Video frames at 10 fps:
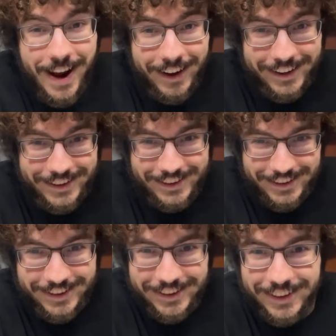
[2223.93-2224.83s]
us.
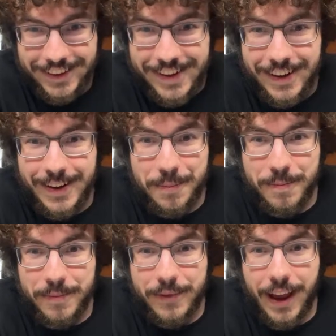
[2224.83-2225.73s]

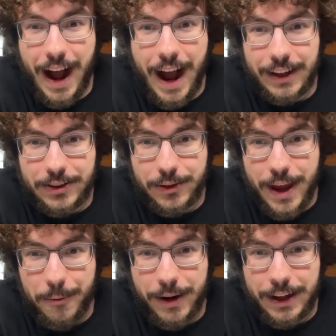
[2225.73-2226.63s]
I do
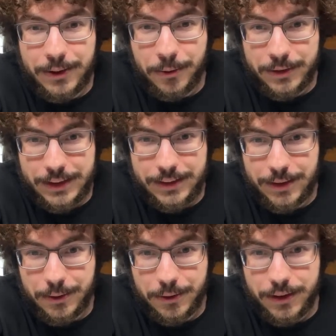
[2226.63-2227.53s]
that when I don't need
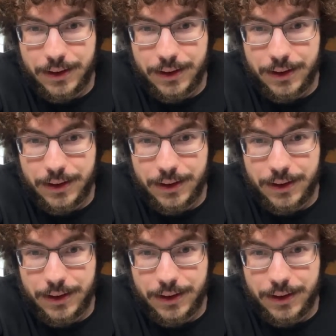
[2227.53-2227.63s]
to.